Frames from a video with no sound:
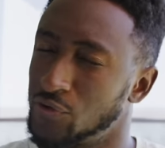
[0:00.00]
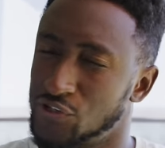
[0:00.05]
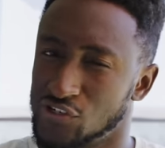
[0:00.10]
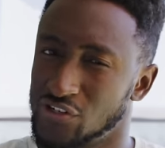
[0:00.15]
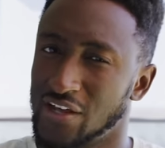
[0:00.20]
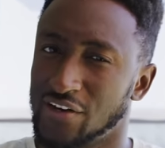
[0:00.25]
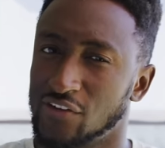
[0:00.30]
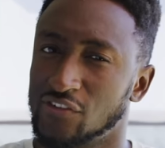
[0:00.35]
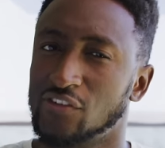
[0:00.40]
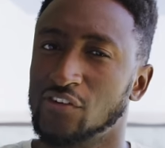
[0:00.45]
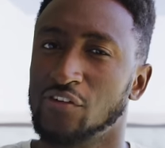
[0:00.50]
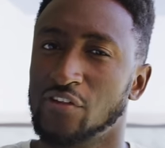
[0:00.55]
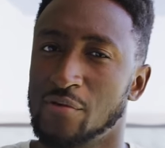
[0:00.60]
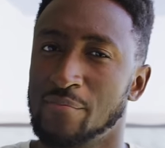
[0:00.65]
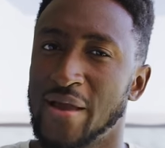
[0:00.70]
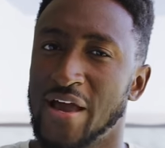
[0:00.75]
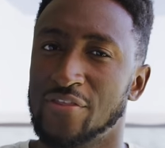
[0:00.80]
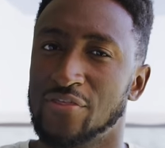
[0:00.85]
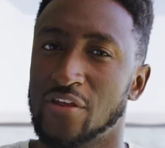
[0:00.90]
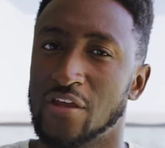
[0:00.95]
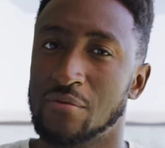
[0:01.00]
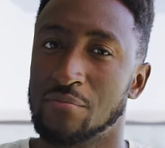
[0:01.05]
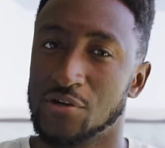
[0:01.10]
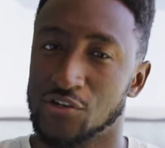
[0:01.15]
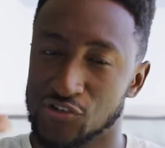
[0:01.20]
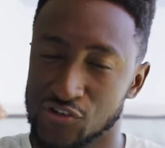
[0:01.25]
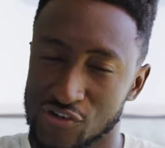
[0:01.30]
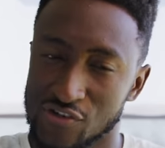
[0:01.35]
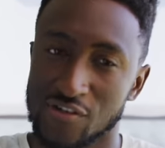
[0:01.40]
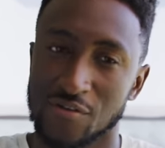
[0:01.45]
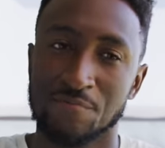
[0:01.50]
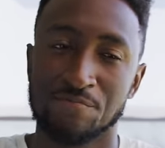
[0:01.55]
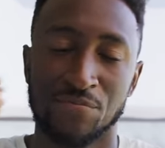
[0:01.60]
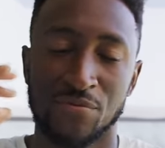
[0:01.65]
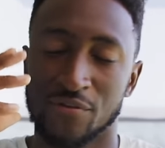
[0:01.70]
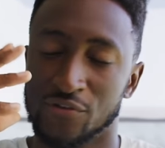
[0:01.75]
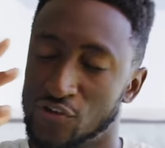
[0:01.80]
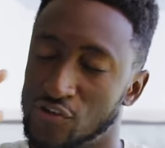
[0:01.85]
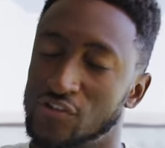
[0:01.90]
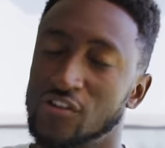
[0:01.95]
which is not necessarily a bad thing, but it's
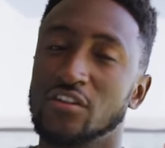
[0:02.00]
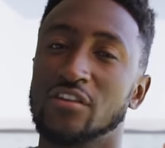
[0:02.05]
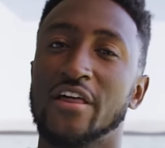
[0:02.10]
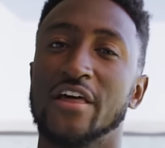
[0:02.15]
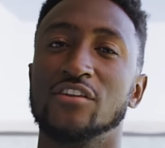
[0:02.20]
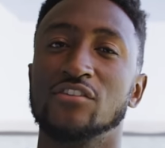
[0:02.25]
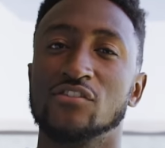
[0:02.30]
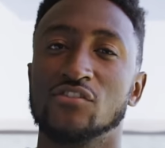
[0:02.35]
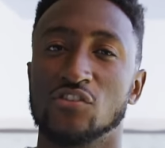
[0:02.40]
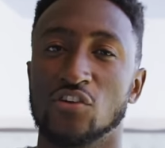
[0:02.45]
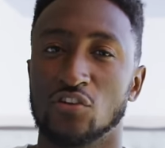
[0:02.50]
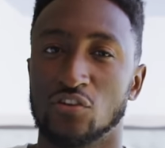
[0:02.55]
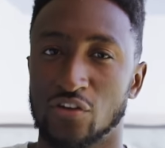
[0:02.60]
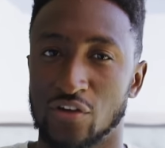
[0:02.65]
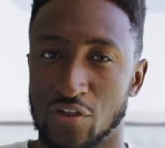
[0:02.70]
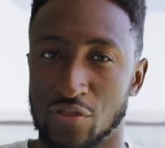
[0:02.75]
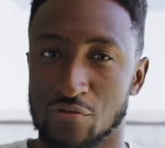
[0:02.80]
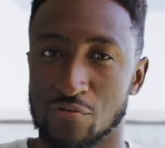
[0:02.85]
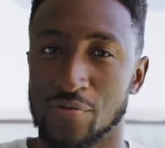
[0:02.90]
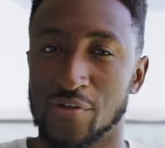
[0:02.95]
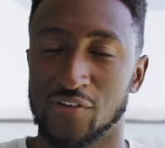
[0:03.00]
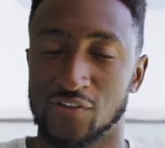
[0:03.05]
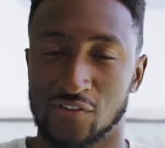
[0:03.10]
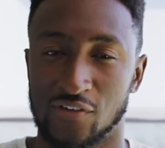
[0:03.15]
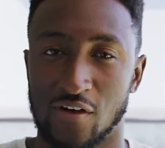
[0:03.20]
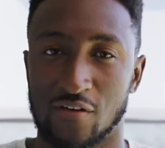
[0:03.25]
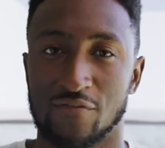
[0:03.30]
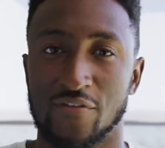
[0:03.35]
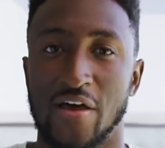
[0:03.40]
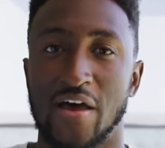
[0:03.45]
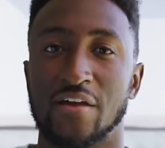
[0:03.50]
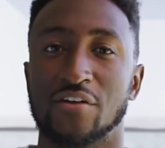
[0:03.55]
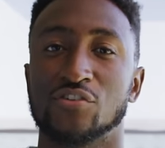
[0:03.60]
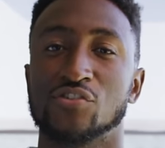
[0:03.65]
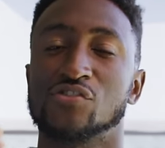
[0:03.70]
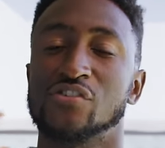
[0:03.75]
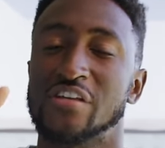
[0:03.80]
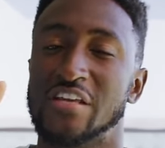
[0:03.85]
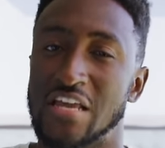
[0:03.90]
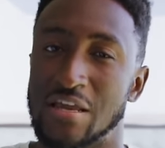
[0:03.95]
just a lens to look through this stuff at,
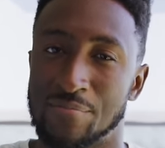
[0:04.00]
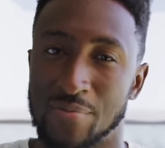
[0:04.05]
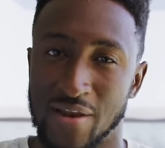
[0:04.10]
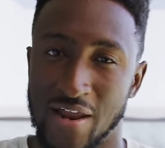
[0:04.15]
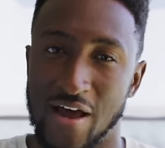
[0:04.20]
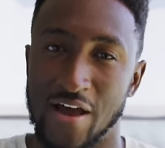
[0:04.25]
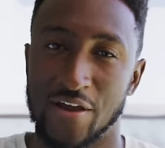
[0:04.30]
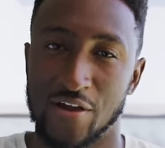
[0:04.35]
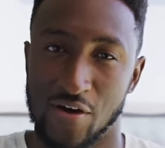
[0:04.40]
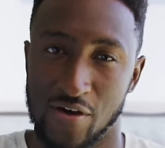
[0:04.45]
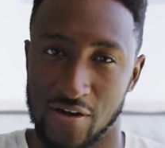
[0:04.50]
just to keep an eye